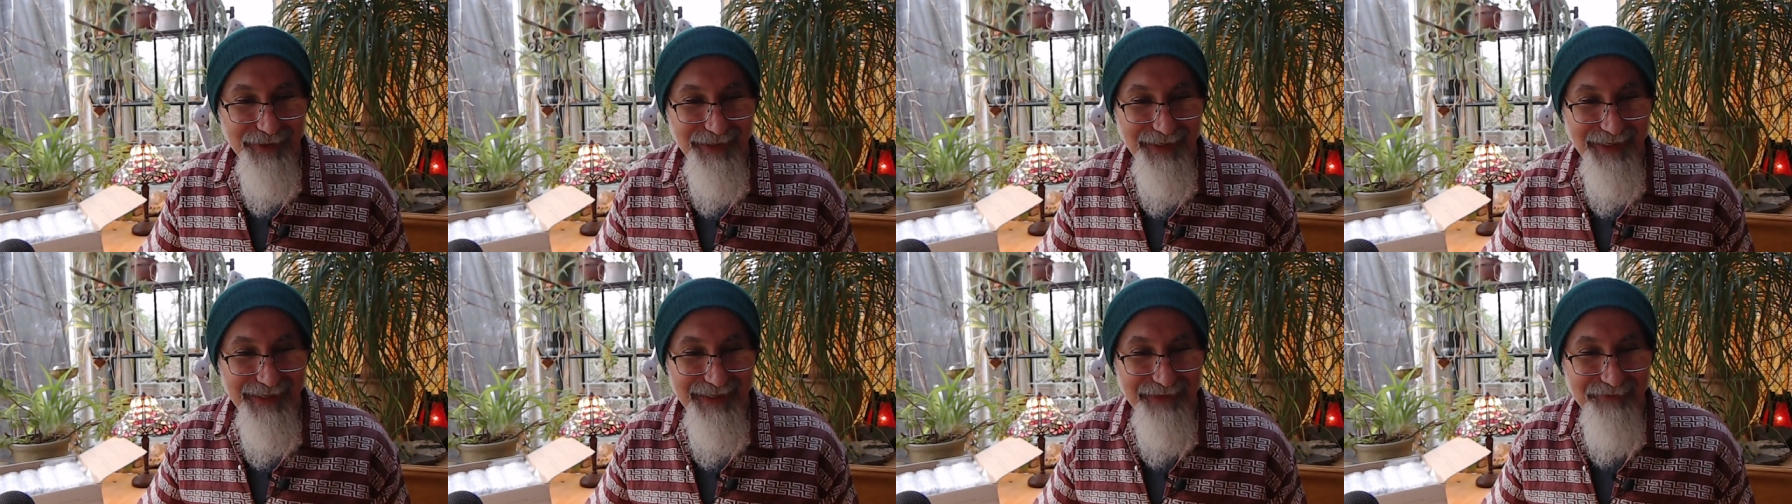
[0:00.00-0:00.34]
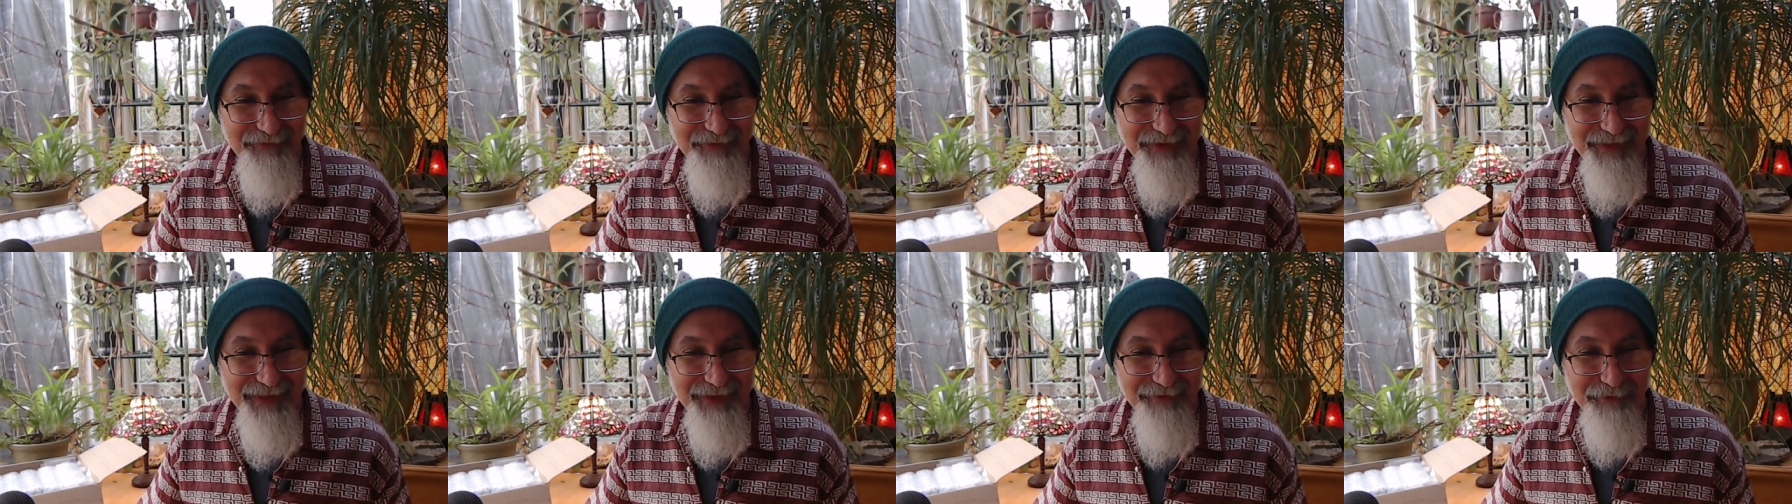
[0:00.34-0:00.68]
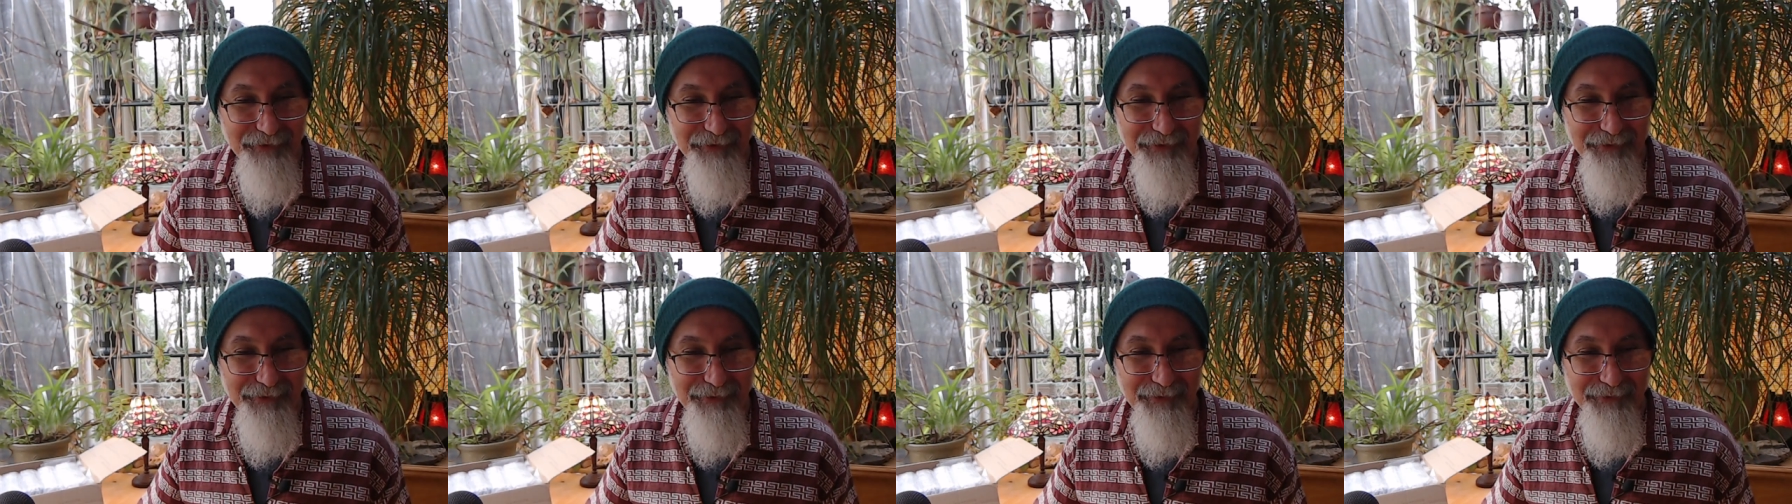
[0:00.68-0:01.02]
I have
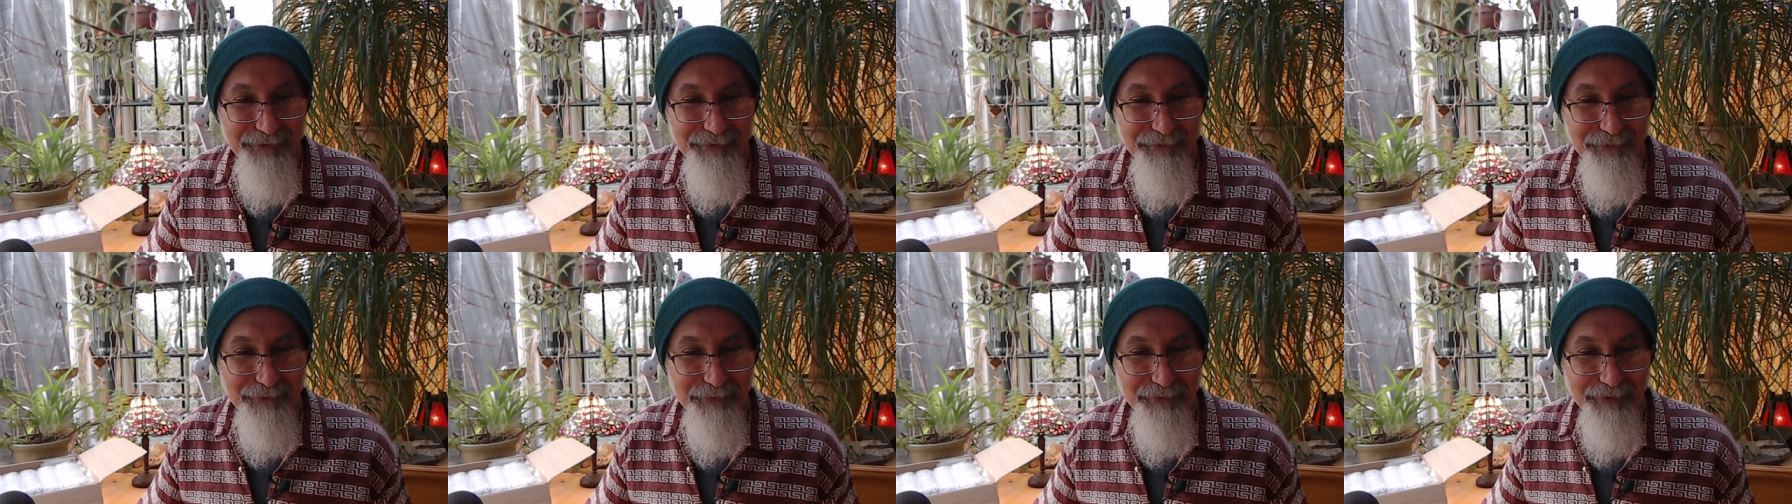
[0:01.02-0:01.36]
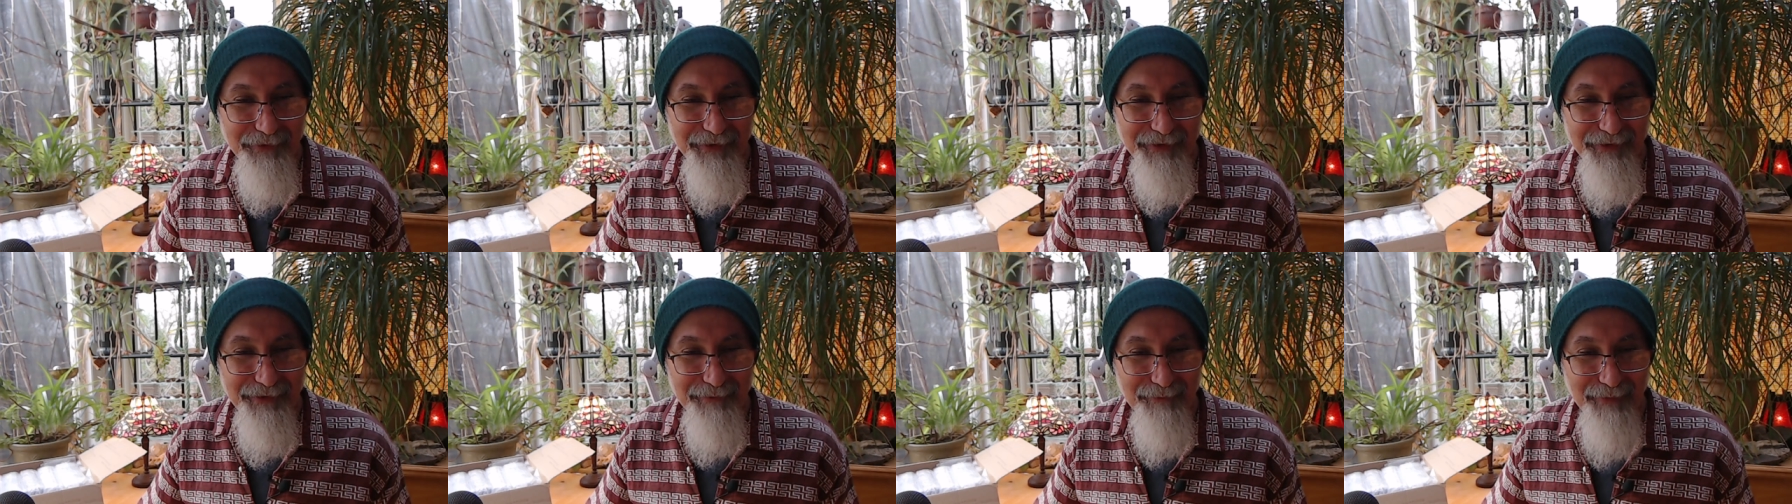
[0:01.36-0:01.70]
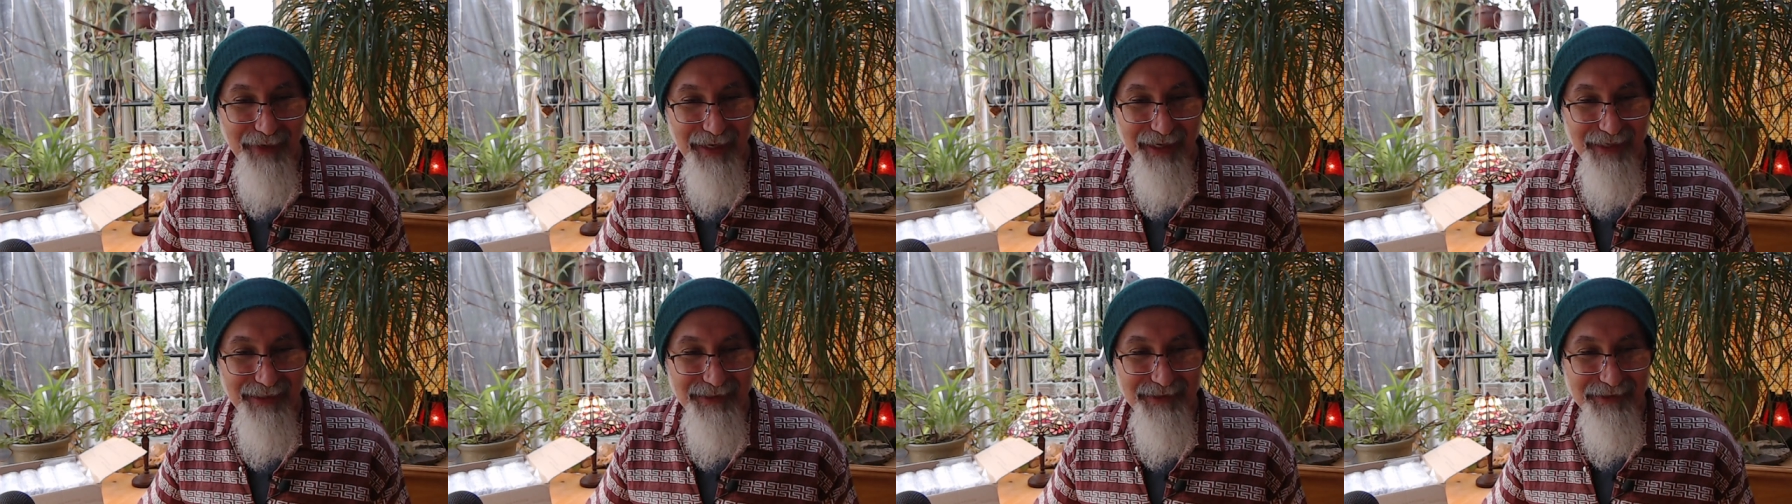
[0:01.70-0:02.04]
never worn a
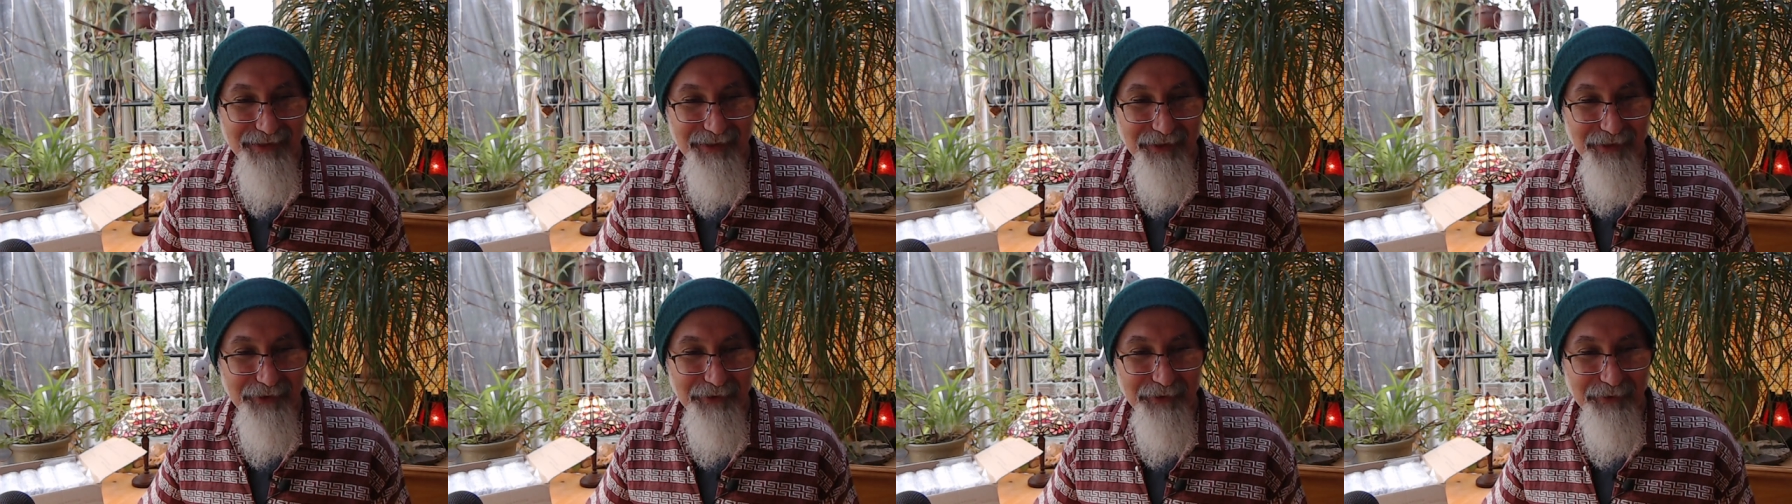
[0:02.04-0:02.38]
mask